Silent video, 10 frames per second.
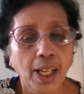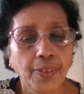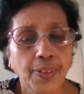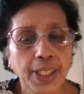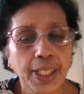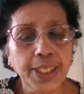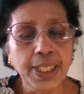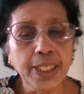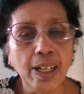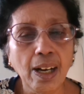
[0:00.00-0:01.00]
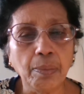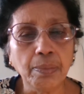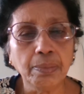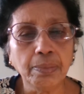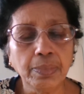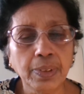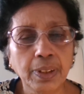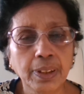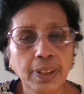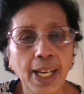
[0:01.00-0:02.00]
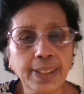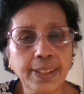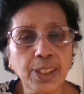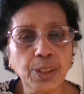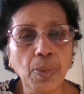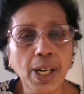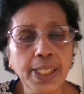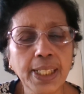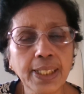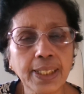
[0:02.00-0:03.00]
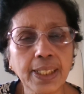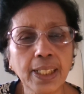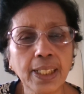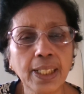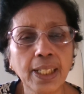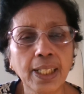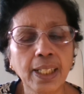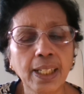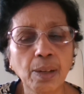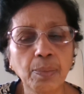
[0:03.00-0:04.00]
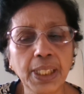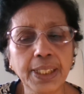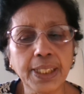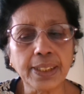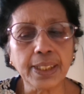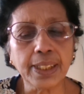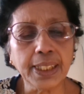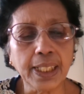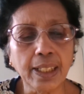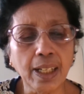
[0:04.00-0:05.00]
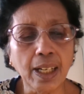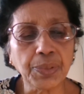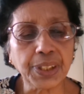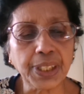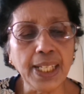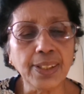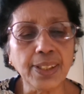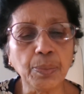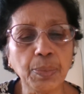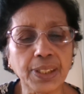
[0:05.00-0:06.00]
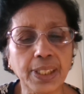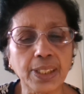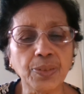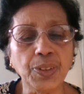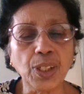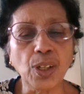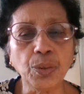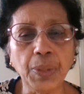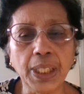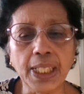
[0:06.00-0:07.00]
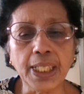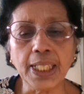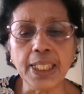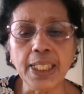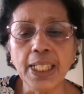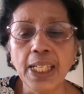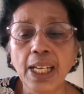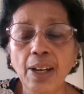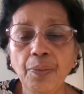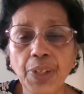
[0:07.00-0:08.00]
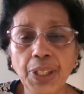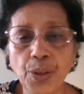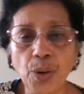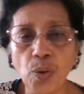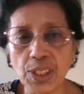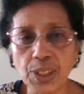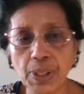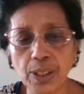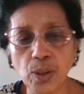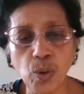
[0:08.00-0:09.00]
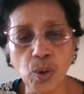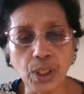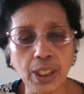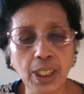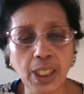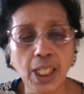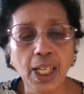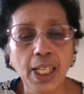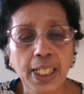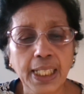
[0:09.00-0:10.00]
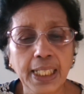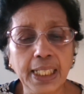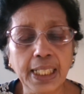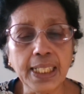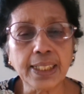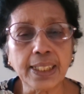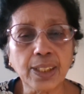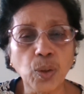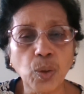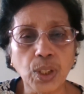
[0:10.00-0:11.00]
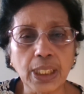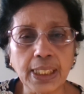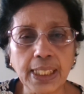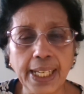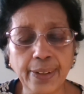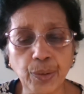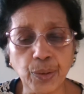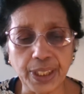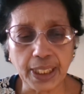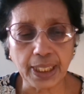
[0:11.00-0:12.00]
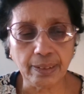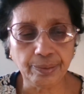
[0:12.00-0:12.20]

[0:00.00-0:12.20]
The net income, the assets minus the liabilities, the net income stays in the business without making any withdrawals by the owner, increases the owner's equity.